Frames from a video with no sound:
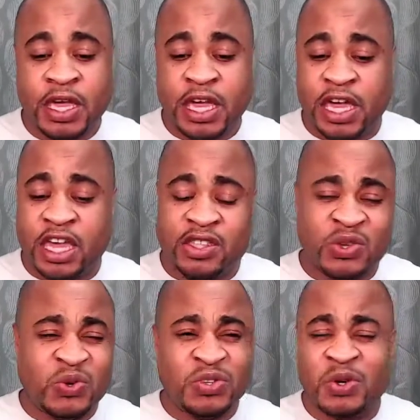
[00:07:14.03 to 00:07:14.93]
and
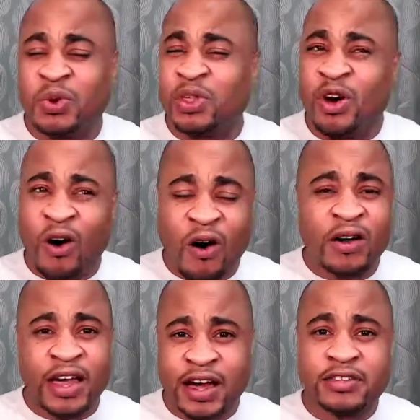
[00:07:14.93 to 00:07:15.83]
you deal with all
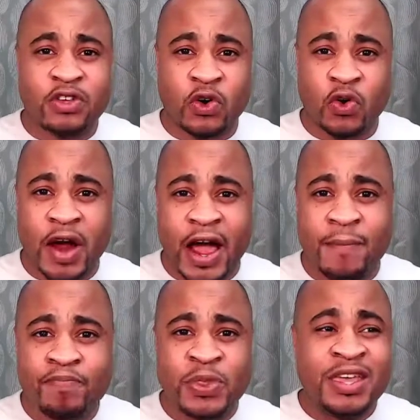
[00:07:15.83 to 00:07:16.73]
kinds of
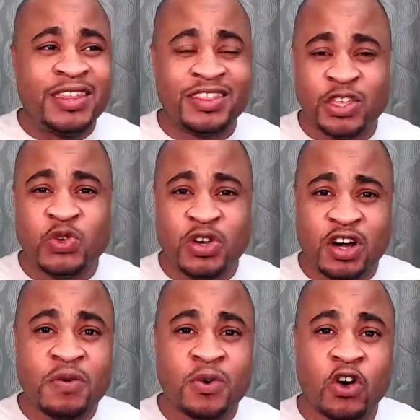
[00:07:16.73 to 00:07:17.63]
crap, then you
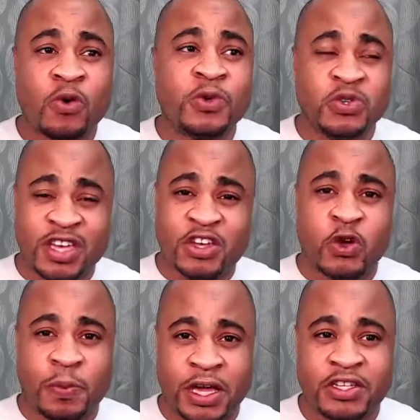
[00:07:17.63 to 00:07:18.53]
come home, you take your
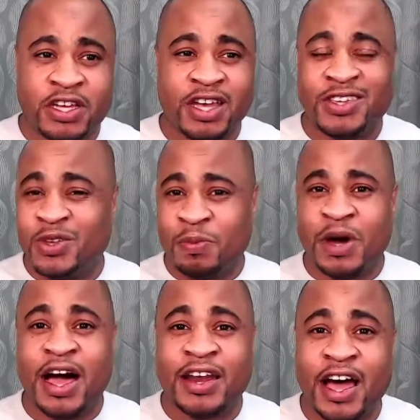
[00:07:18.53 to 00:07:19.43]
paycheck, and you
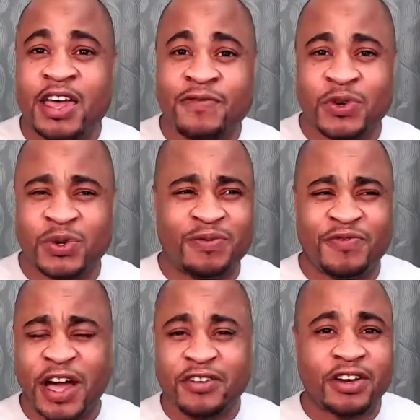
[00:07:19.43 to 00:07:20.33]
buy an iPhone, a
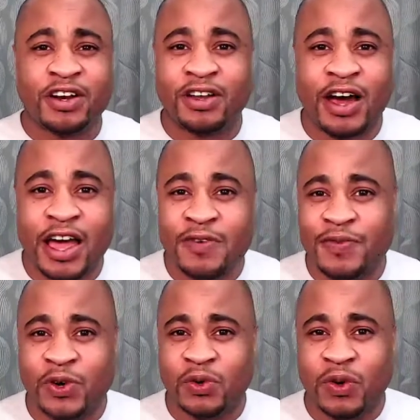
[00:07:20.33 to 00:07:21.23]
$500
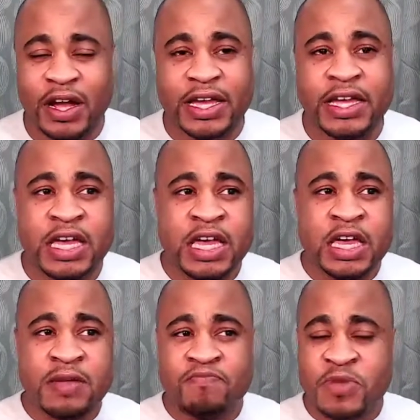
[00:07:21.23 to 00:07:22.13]
iPhone, right?
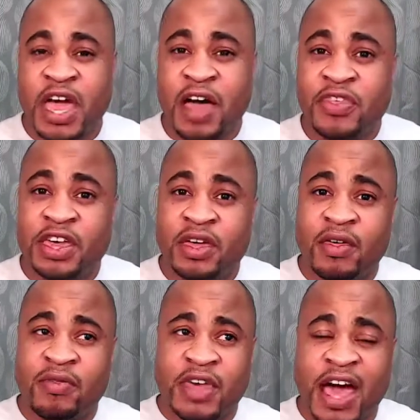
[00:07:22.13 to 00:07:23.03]
Yeah, I think
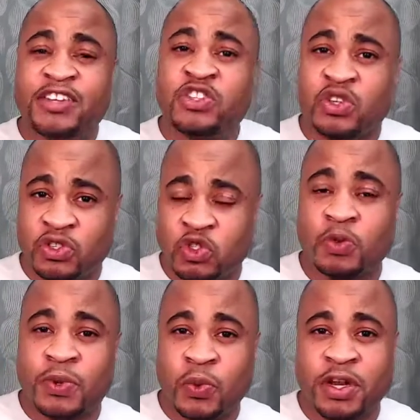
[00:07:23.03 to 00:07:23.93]
that's a
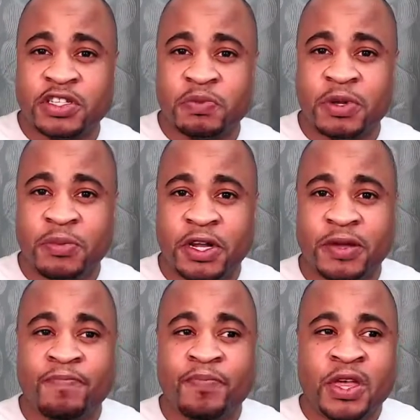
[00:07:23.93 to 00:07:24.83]
stupid way to spend money,
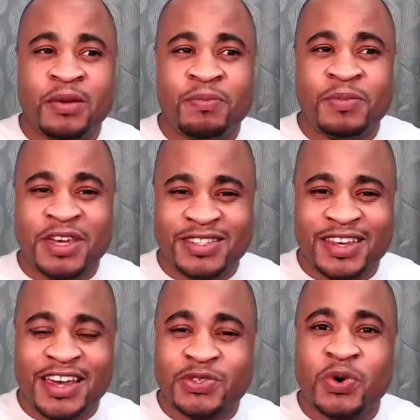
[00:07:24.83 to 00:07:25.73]
because
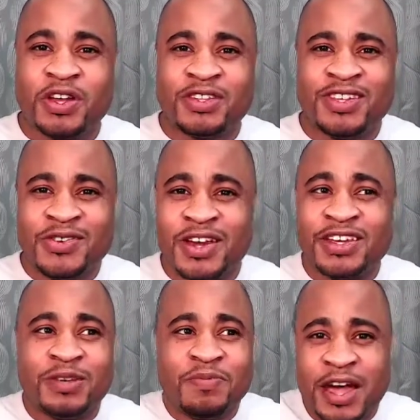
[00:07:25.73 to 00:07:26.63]
guess what? Then you got to
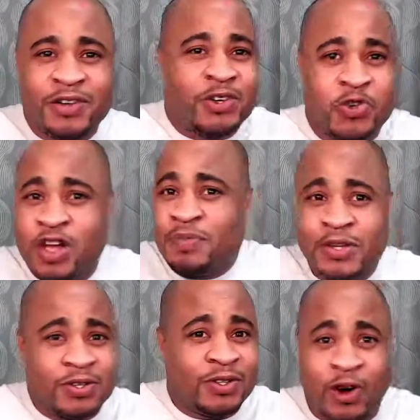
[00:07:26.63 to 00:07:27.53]
get back on the
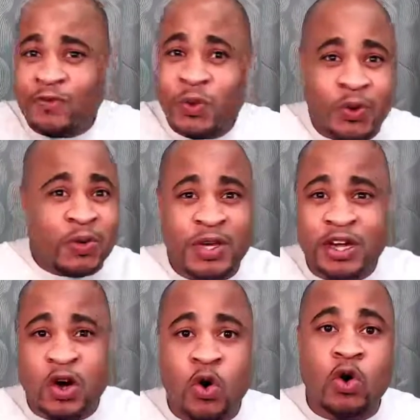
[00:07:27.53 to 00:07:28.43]
treadmill. Off to work we
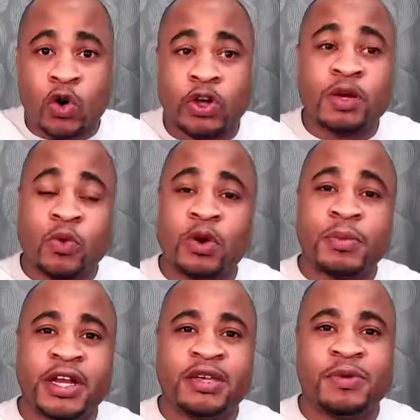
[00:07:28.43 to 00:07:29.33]
go, earning more
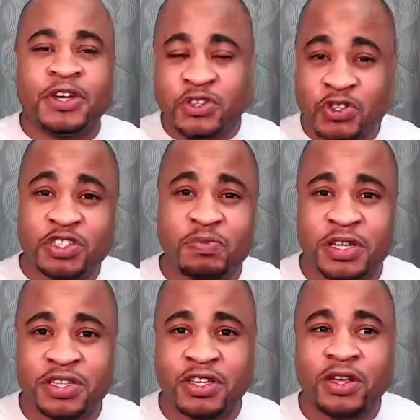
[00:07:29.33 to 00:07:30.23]
money because you just
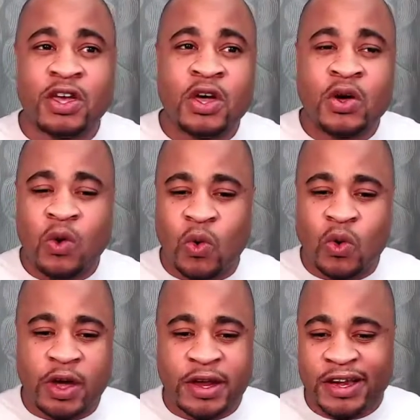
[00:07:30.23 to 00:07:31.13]
spent it
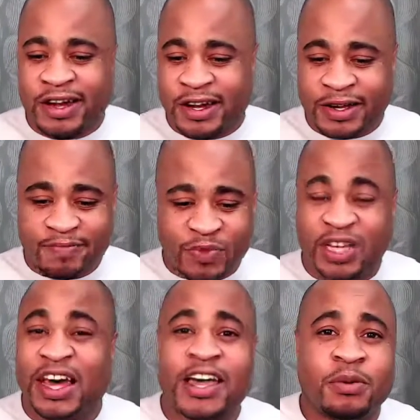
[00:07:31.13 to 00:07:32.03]
on a
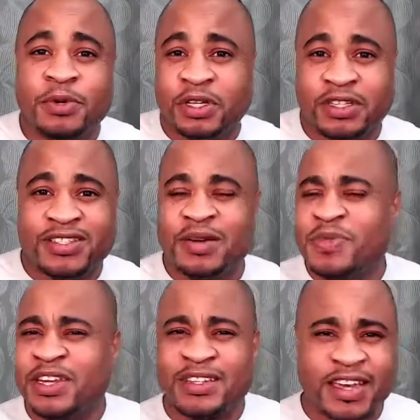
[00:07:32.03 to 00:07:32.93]
liability, something
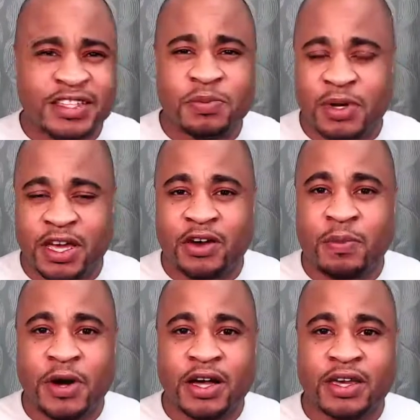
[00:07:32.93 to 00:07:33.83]
that takes money out of your
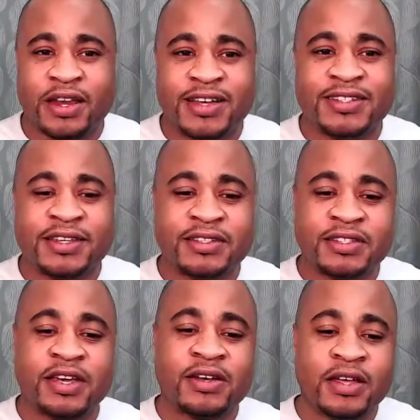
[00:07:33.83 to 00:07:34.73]
pocket. I said
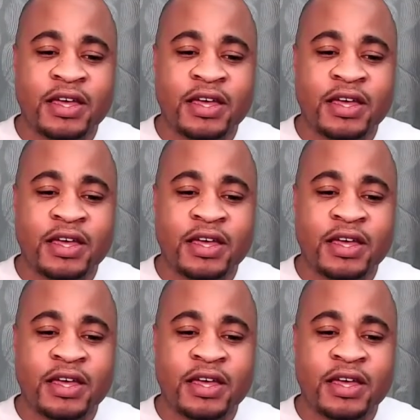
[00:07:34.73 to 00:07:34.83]
instead of